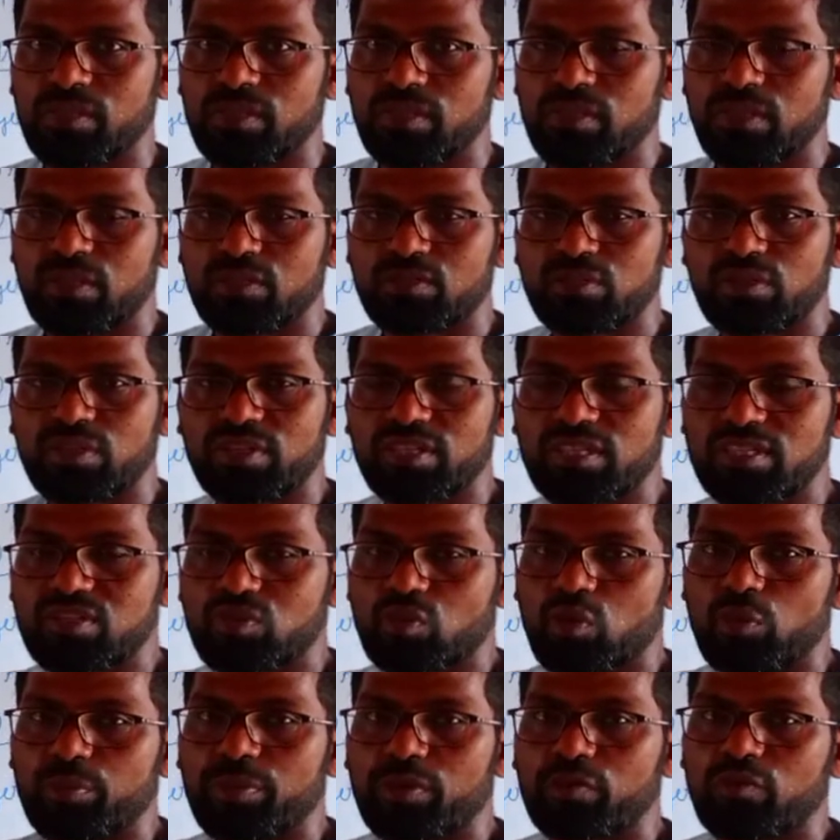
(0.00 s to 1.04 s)
So in this
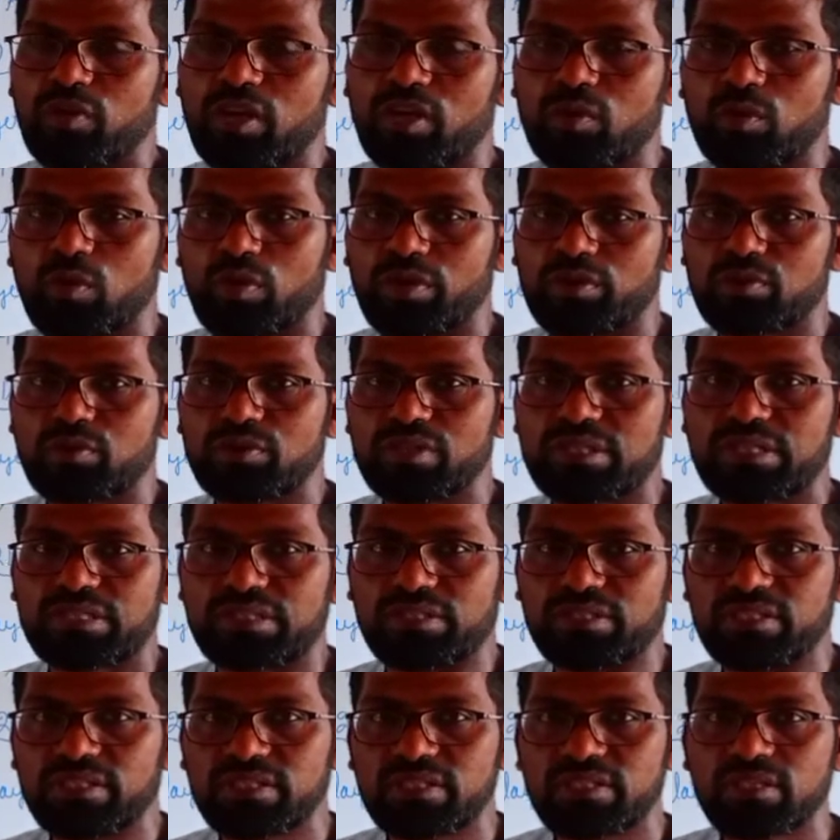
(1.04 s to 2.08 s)
topic we are going to
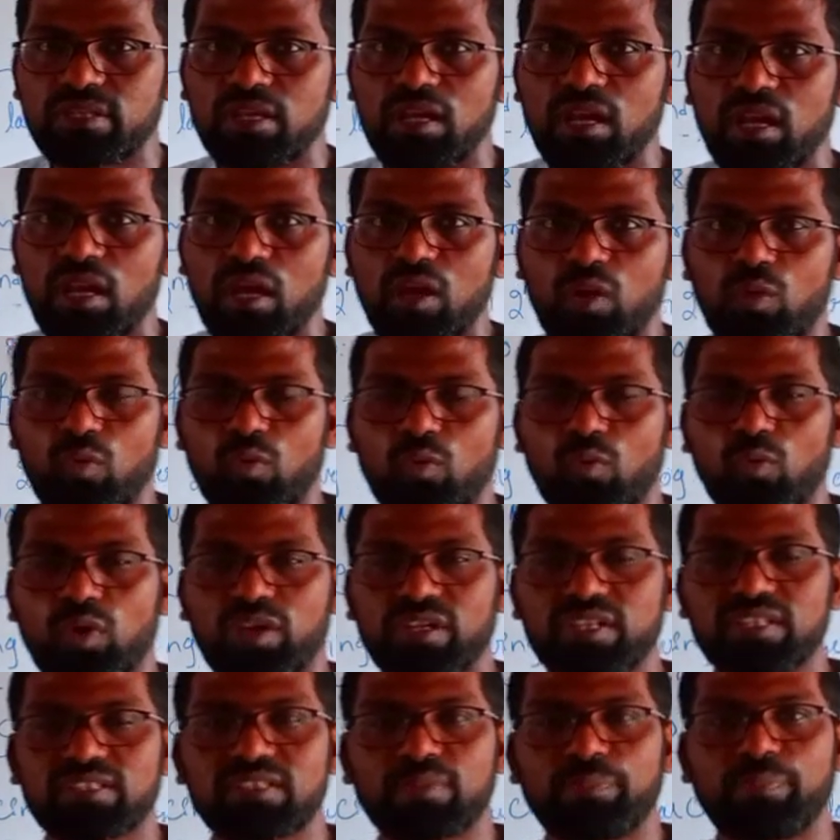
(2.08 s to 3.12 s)
discuss what
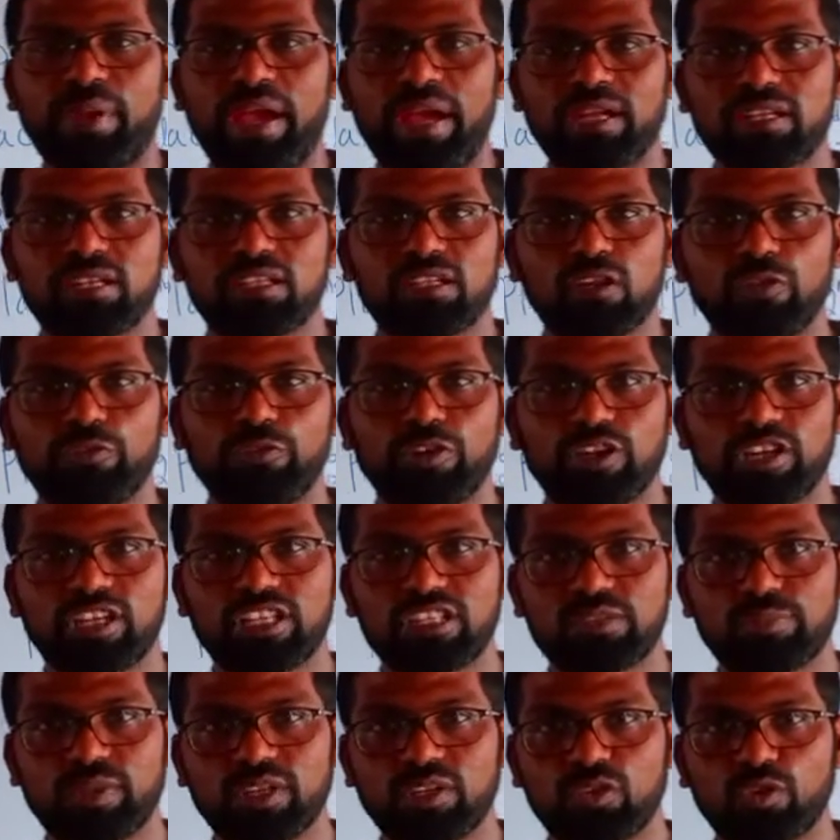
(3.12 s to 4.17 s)
is the pattern of
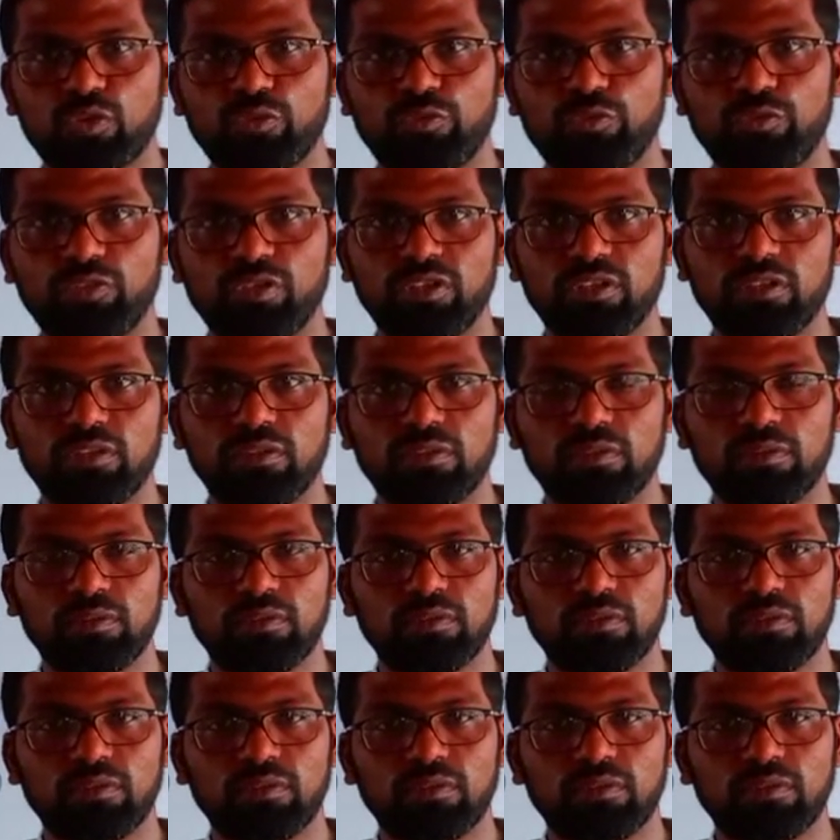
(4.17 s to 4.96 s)
arrangement of